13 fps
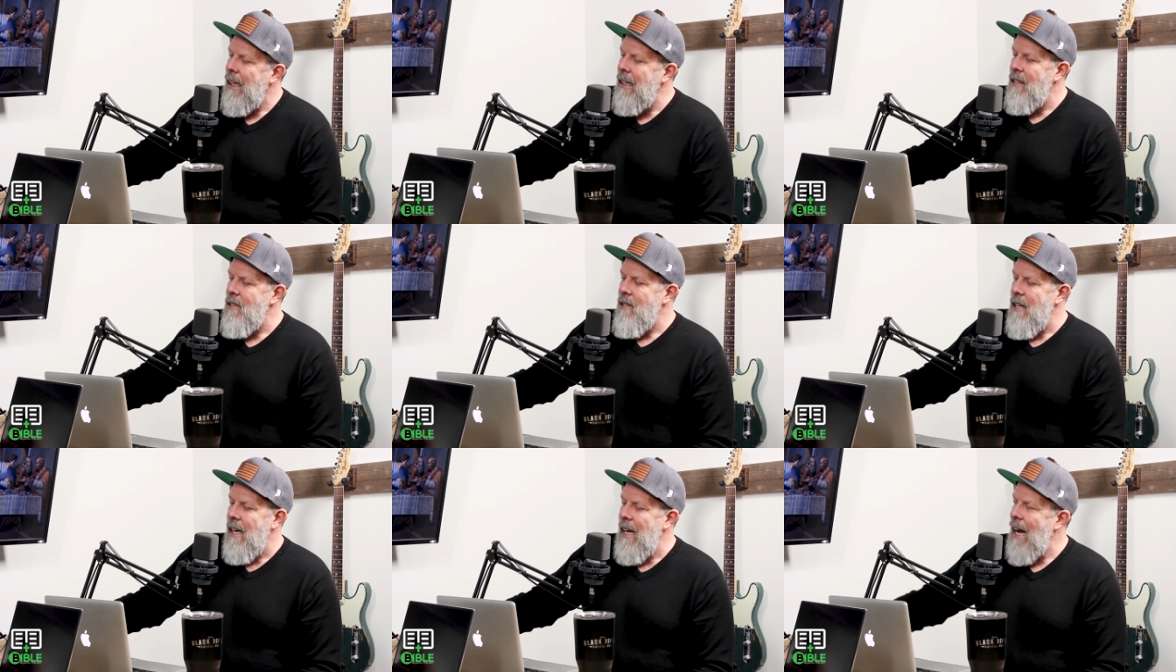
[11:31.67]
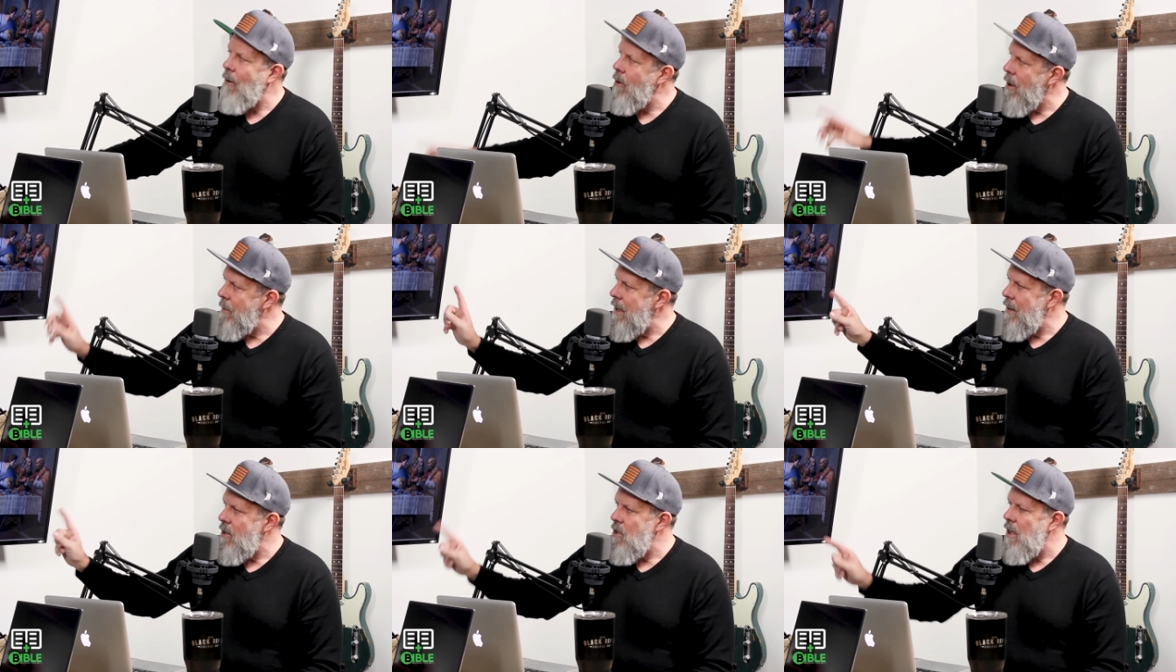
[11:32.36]
and to say, I want to
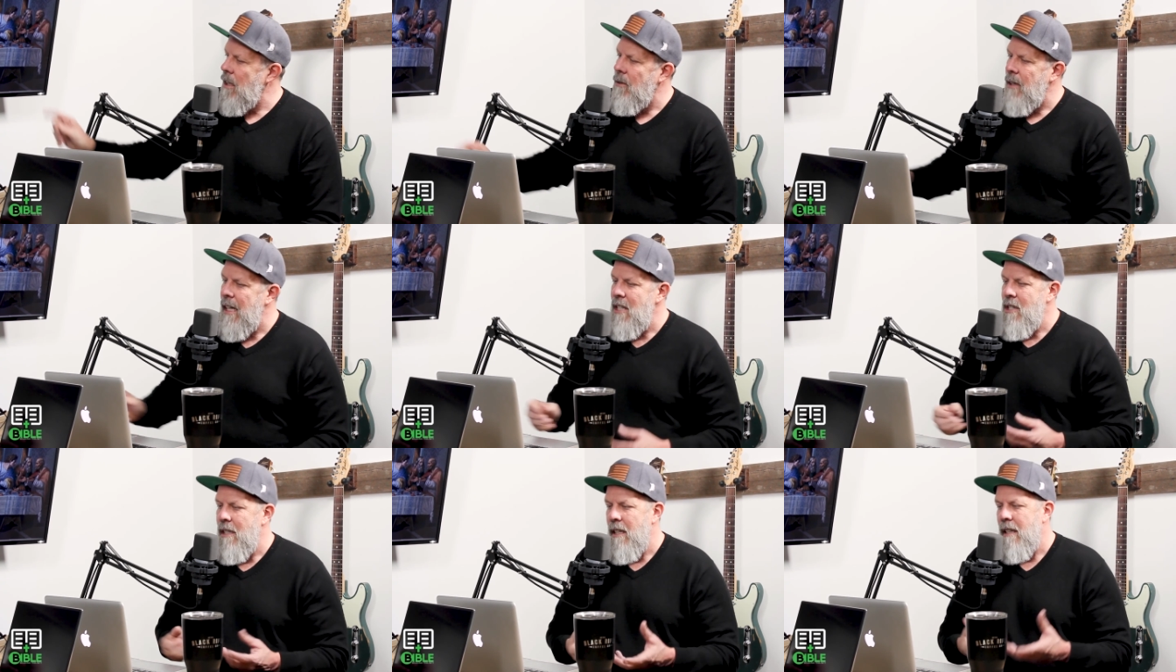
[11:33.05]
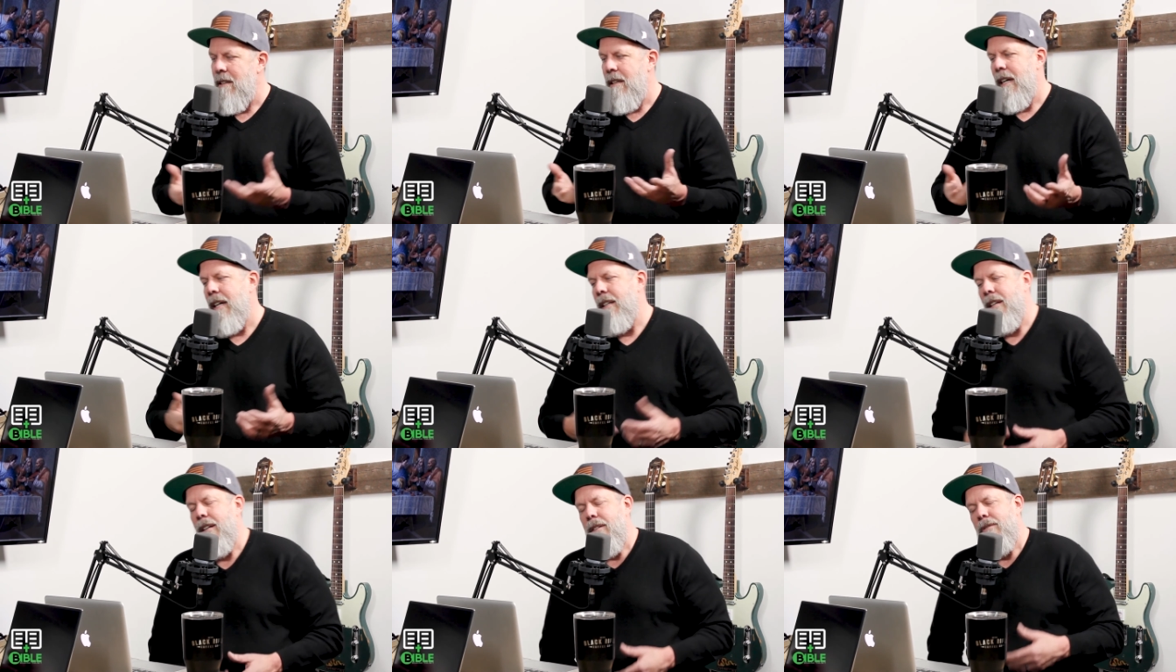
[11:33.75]
be the generation that,
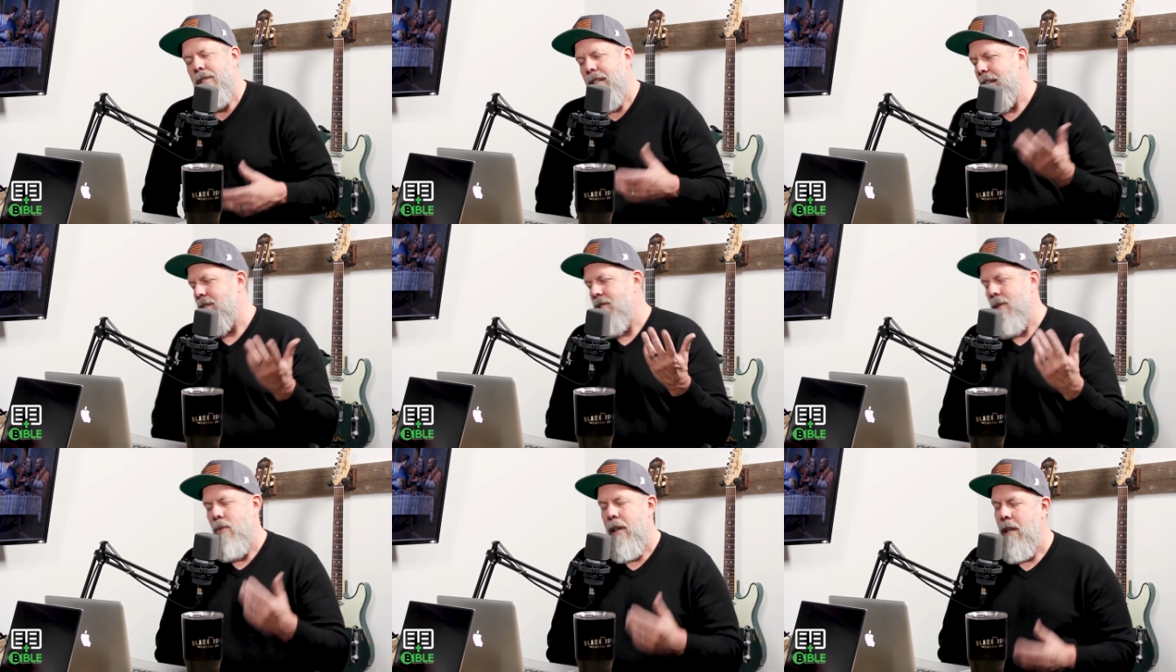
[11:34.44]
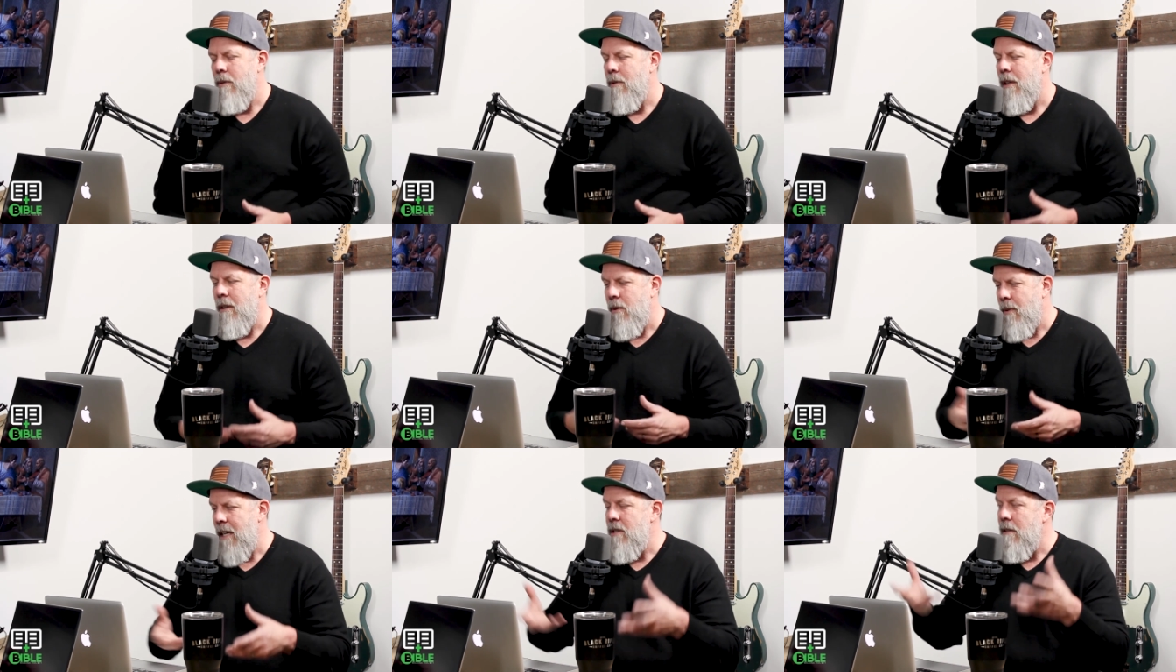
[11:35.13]
uh, you know, here's a weird
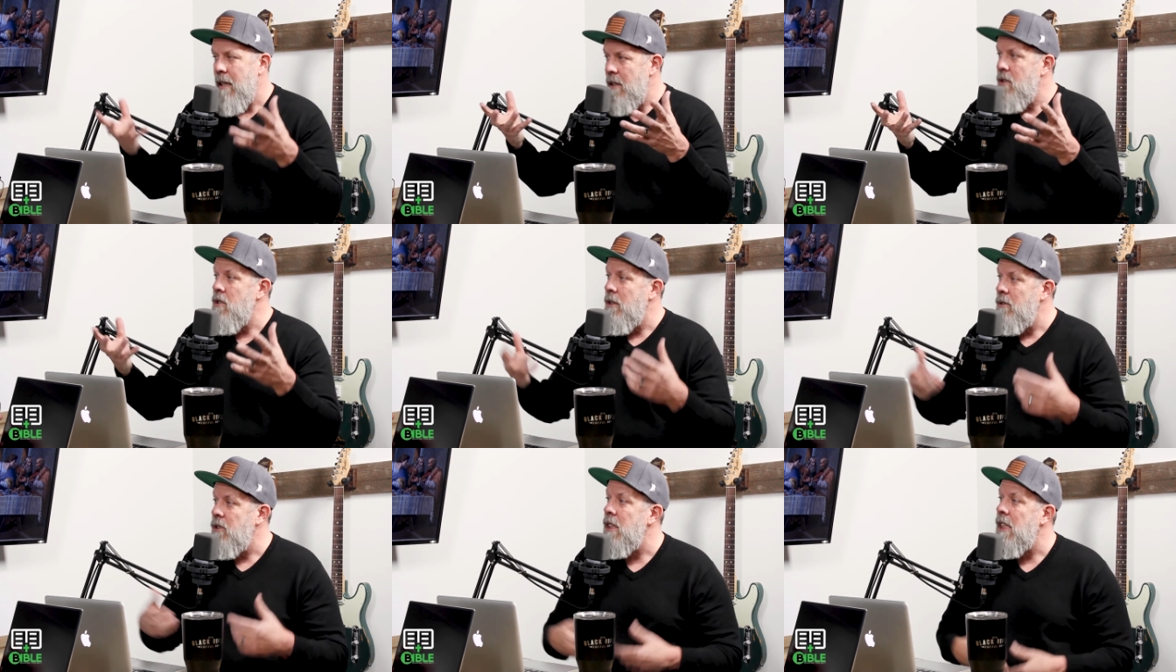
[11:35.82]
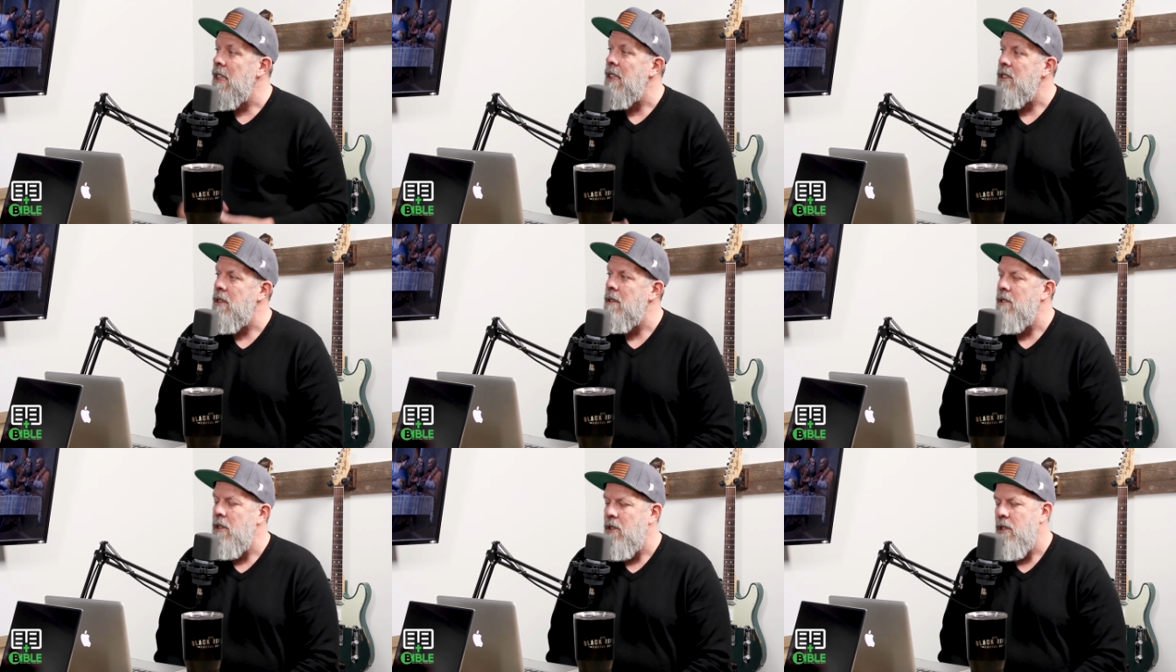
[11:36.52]
word, to resurrect the true
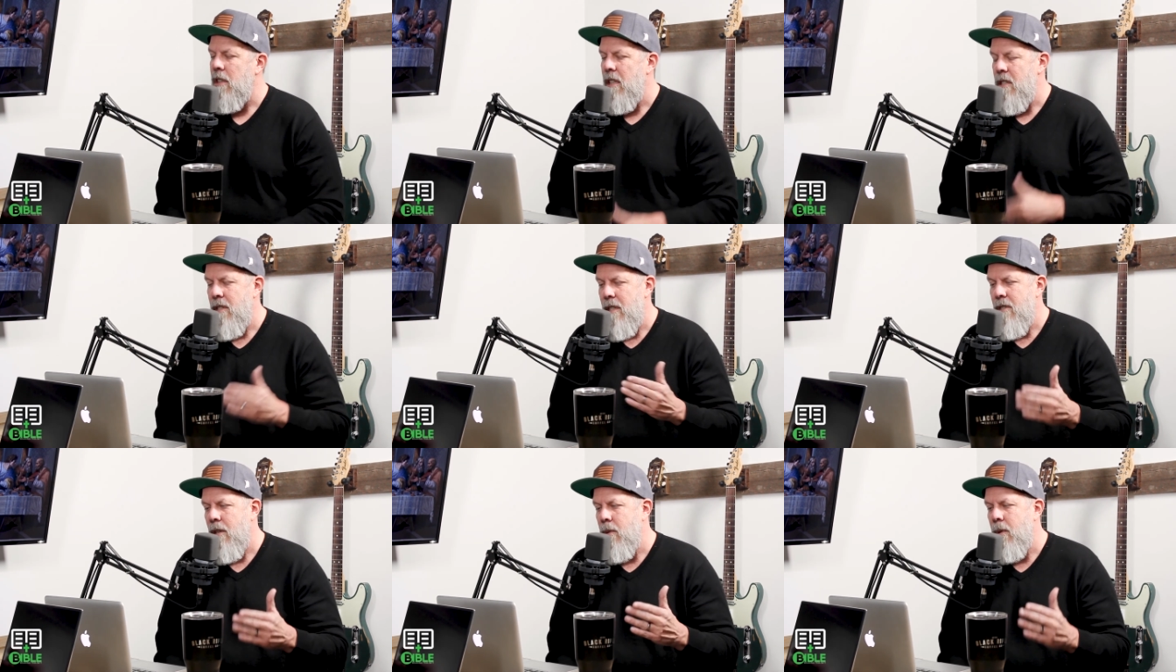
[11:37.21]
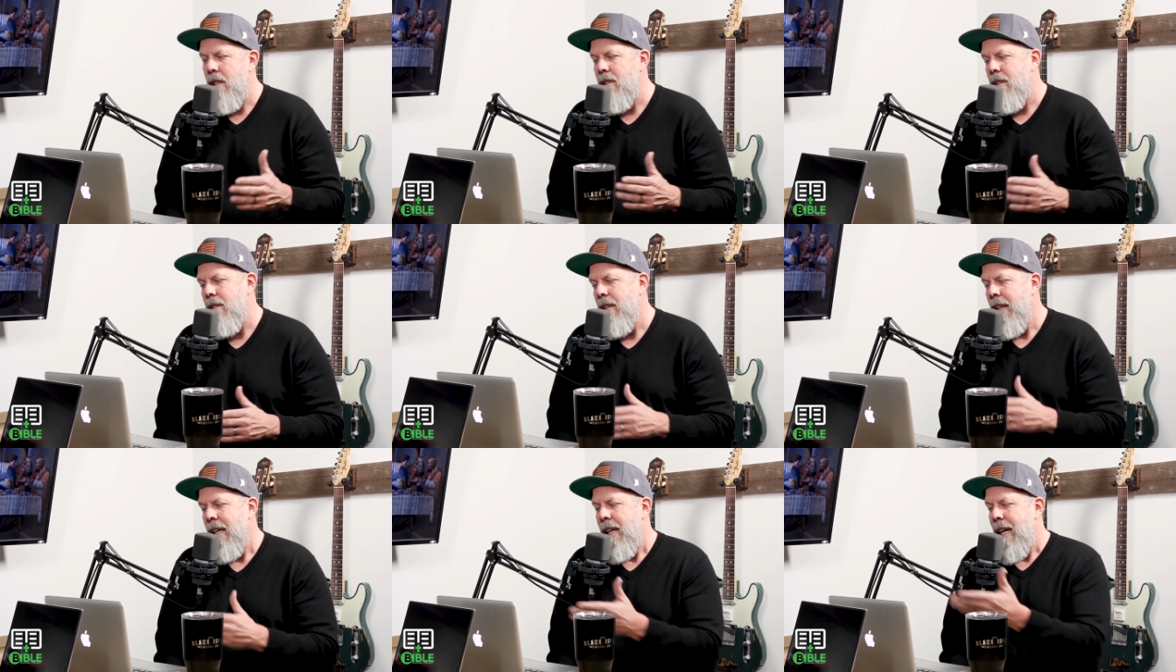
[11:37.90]
church, the, the church that's going to,